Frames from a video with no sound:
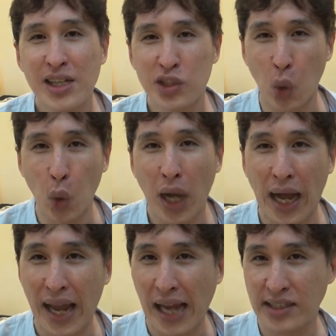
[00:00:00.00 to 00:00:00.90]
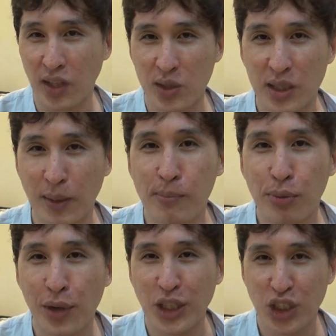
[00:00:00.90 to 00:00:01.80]
So I exerted some
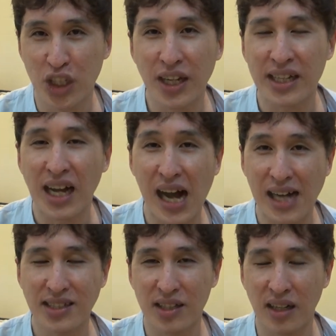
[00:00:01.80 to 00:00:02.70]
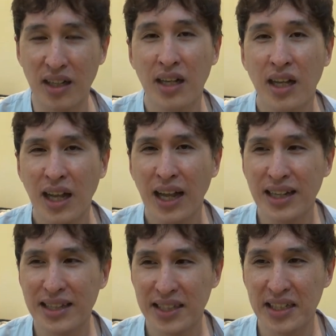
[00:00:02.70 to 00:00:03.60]
pressure and asked her, and
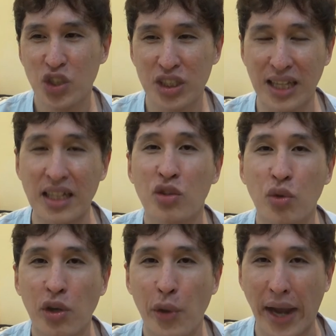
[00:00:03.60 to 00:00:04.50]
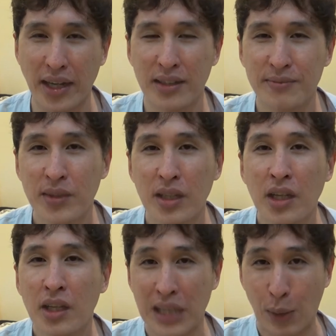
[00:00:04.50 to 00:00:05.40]
I think she started to crack.
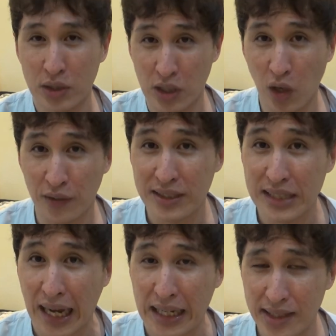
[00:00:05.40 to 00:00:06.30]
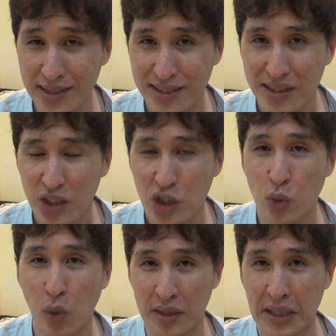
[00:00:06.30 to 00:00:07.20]
There was a lot of silence. She
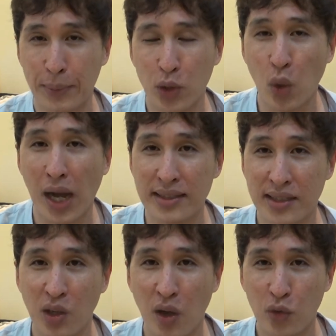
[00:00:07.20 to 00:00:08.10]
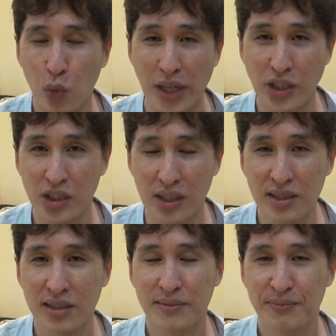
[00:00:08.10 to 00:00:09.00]
was unable to answer a lot of questions.